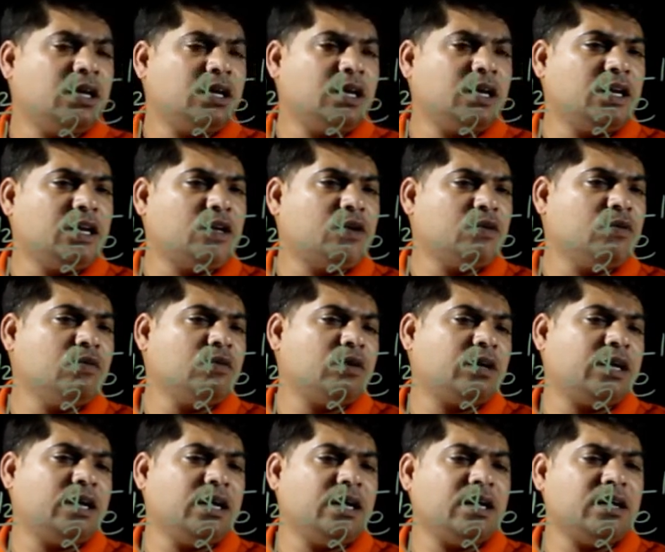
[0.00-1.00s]
into
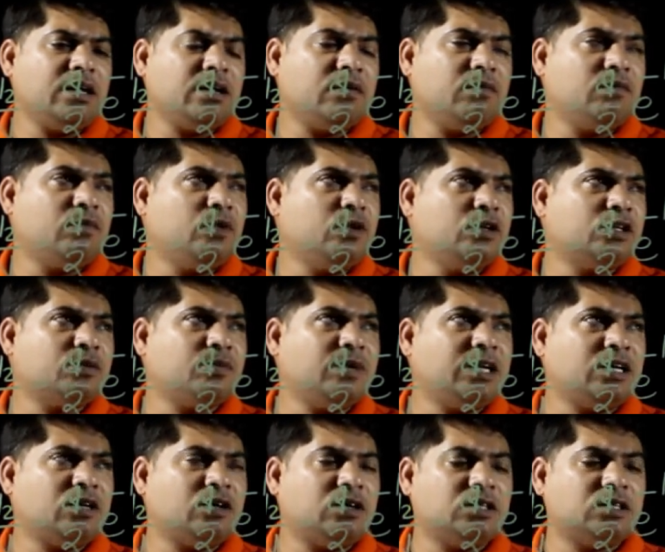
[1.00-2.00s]
K,
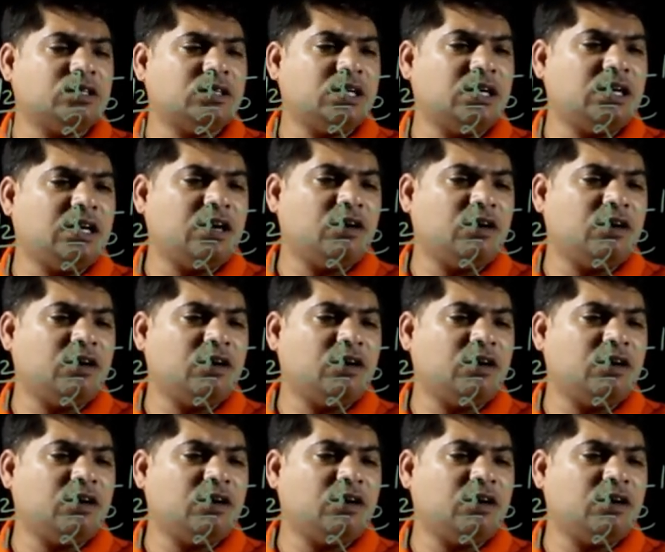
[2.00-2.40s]
Boltzmann constant,